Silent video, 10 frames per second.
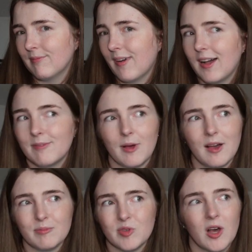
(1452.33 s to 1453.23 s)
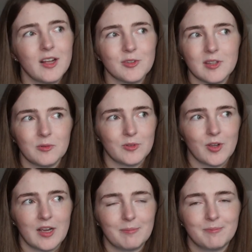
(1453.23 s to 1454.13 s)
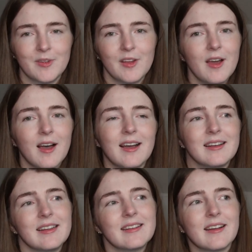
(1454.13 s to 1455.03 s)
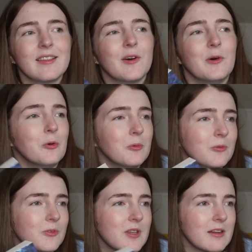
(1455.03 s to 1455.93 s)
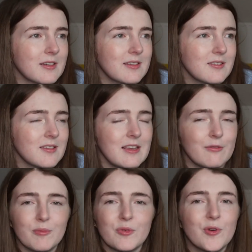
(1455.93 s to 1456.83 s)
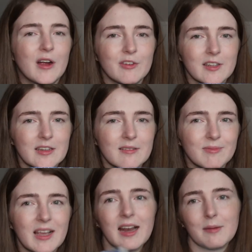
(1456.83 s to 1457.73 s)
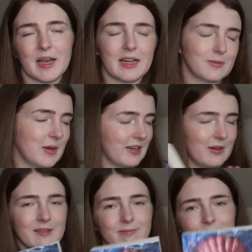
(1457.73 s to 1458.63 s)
I do that all the time. I need like the whole series even before I've read it. Kind of bad, but anyway.